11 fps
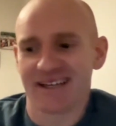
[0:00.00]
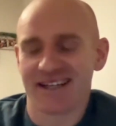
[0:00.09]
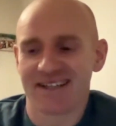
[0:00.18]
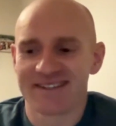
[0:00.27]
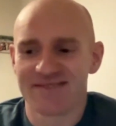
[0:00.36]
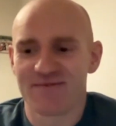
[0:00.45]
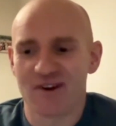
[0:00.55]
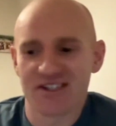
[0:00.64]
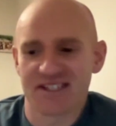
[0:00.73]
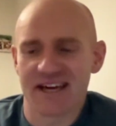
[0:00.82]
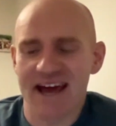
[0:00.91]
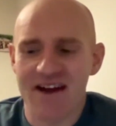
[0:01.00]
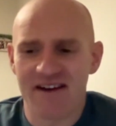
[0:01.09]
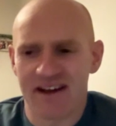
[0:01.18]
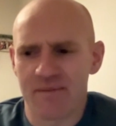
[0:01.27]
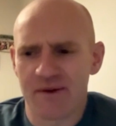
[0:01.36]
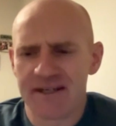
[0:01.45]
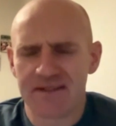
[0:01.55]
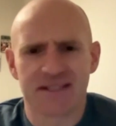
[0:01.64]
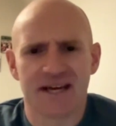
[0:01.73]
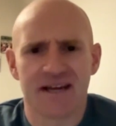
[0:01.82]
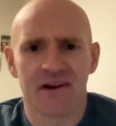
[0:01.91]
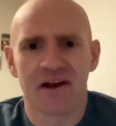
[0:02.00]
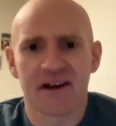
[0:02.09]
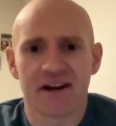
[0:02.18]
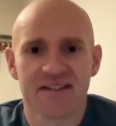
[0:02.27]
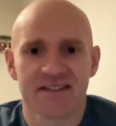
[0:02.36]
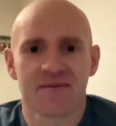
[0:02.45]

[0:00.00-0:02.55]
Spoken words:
And first day out, had a pretty good day in the light airs.